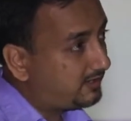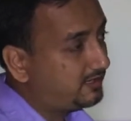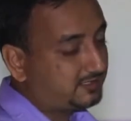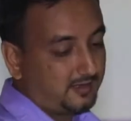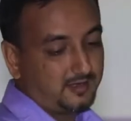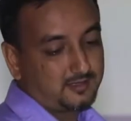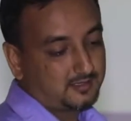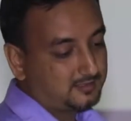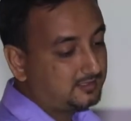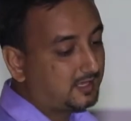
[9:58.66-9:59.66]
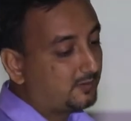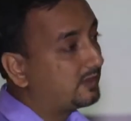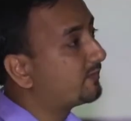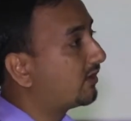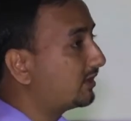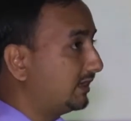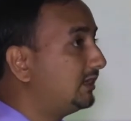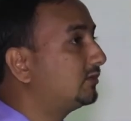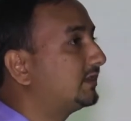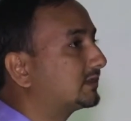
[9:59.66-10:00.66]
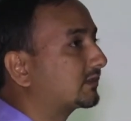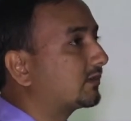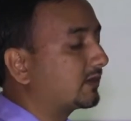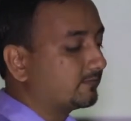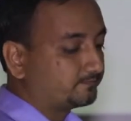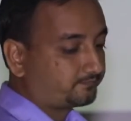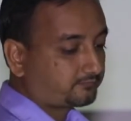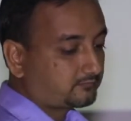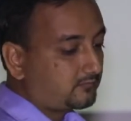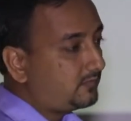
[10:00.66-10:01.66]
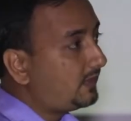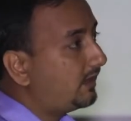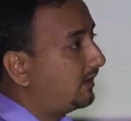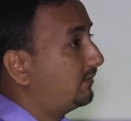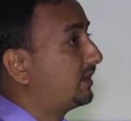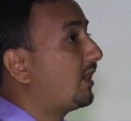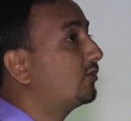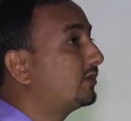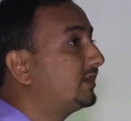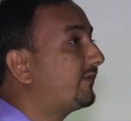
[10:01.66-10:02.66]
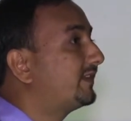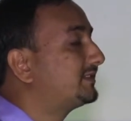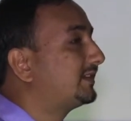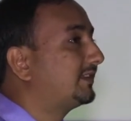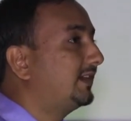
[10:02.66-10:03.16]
undescended testis can be brought into the scrotum. But how to differentiate